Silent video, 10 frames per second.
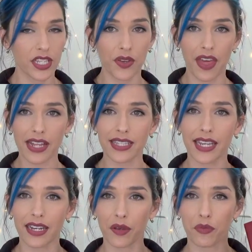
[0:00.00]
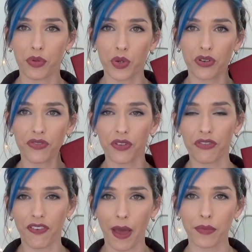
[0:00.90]
So that's it. Beautiful,
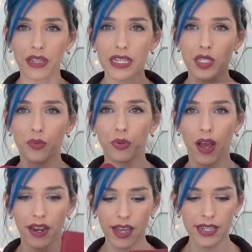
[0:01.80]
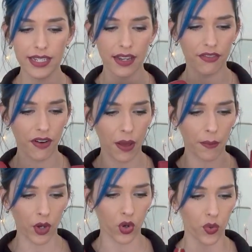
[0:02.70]
fabulous products
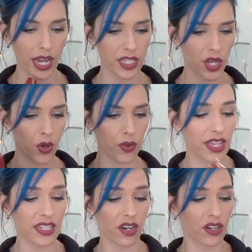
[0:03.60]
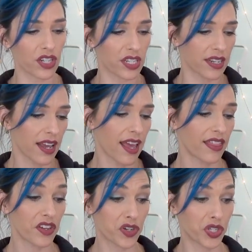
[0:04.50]
from Gresso. These are
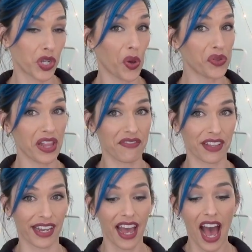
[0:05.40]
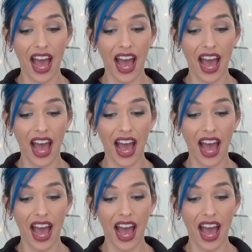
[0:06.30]
just, they're so lovely.